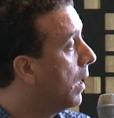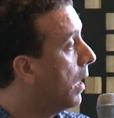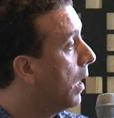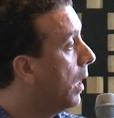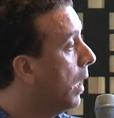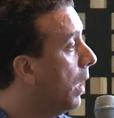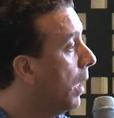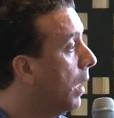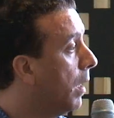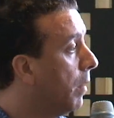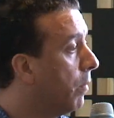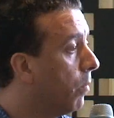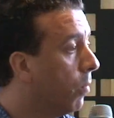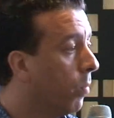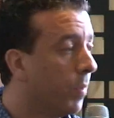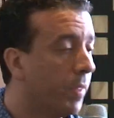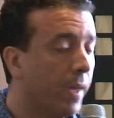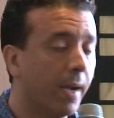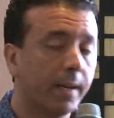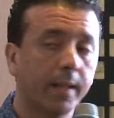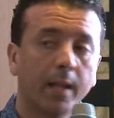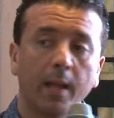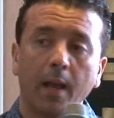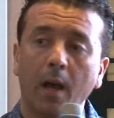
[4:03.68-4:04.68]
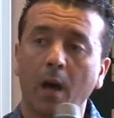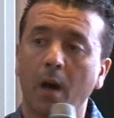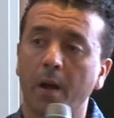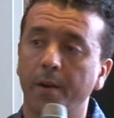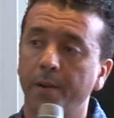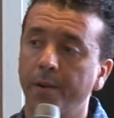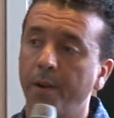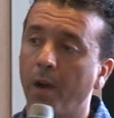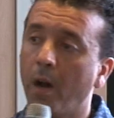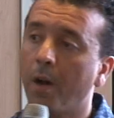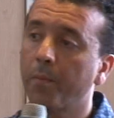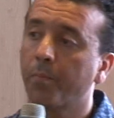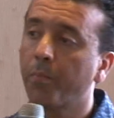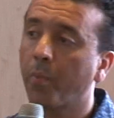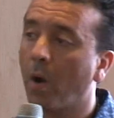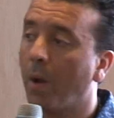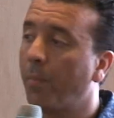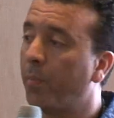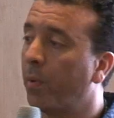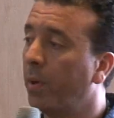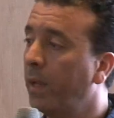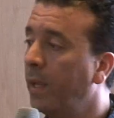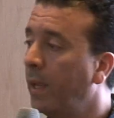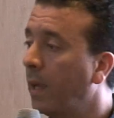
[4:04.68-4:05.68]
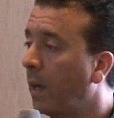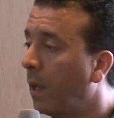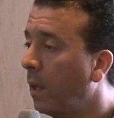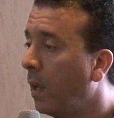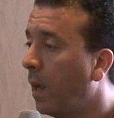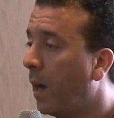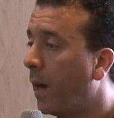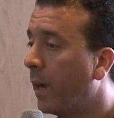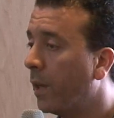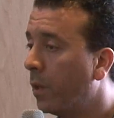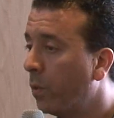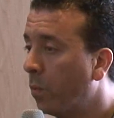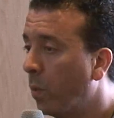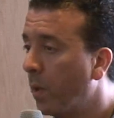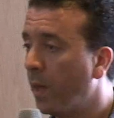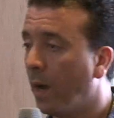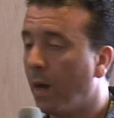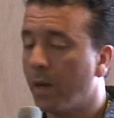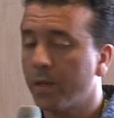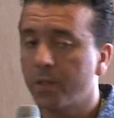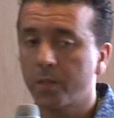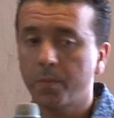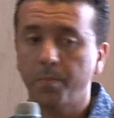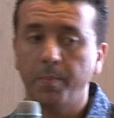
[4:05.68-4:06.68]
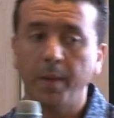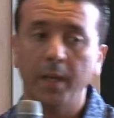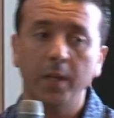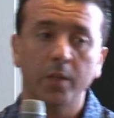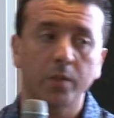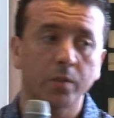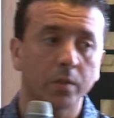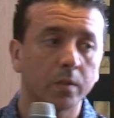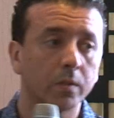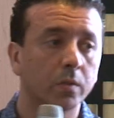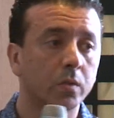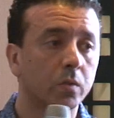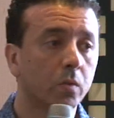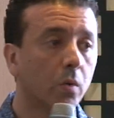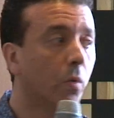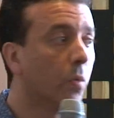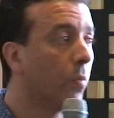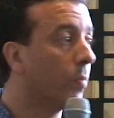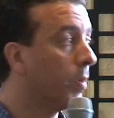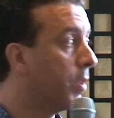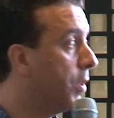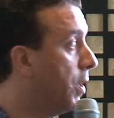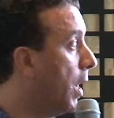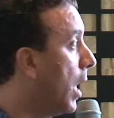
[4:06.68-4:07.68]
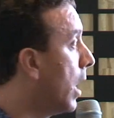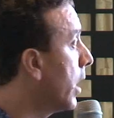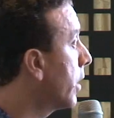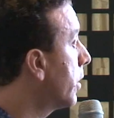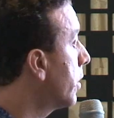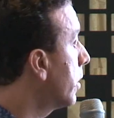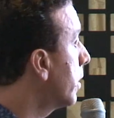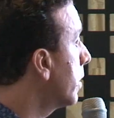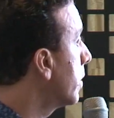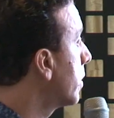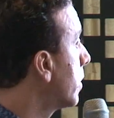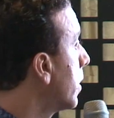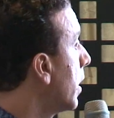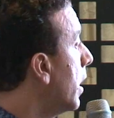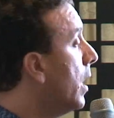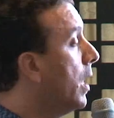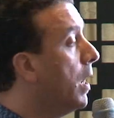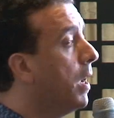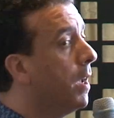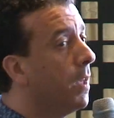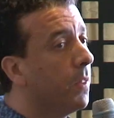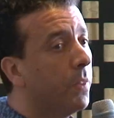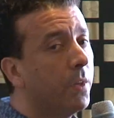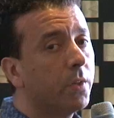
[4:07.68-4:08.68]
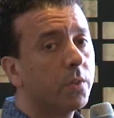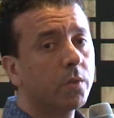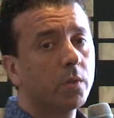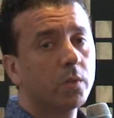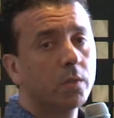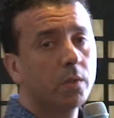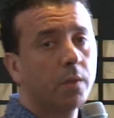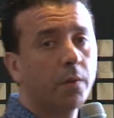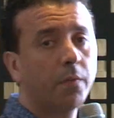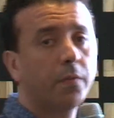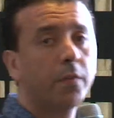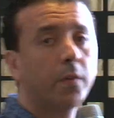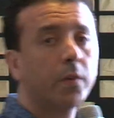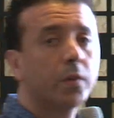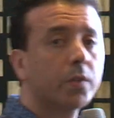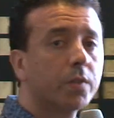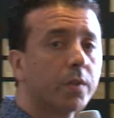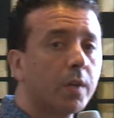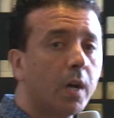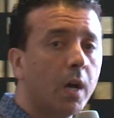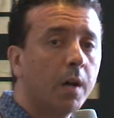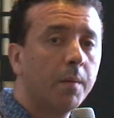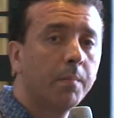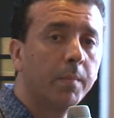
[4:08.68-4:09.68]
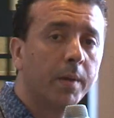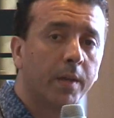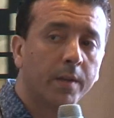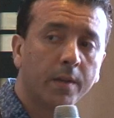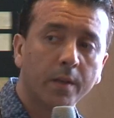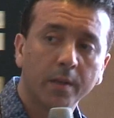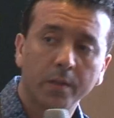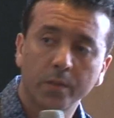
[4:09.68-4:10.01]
that are not properly aligned with us, patients, or with doctors. This is the first time in the